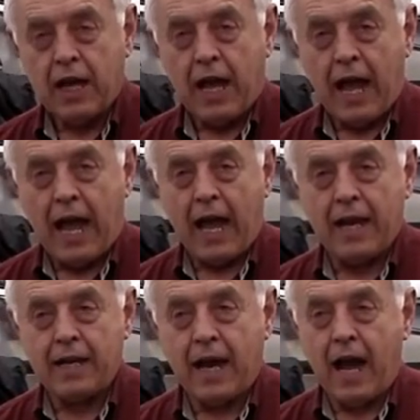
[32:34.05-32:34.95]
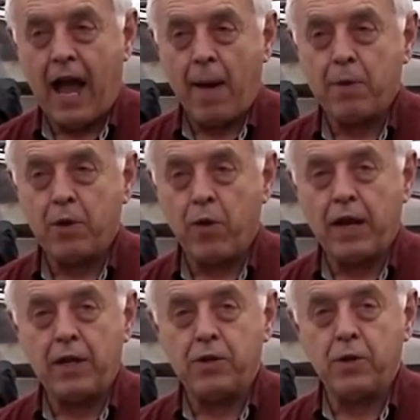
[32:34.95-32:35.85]
and I happened to run
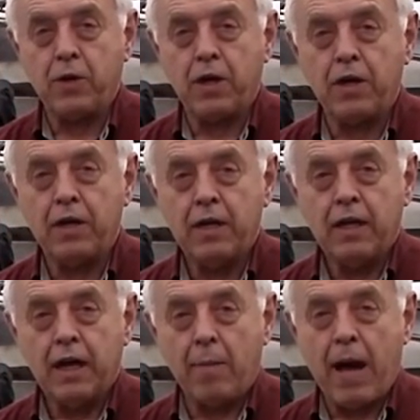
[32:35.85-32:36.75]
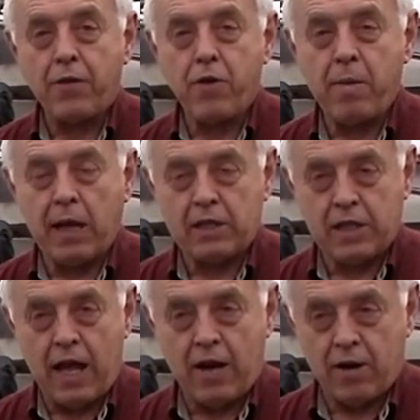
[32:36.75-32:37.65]
into her about 3 months
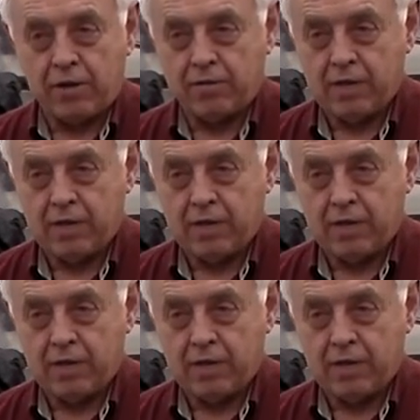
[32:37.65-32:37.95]
later.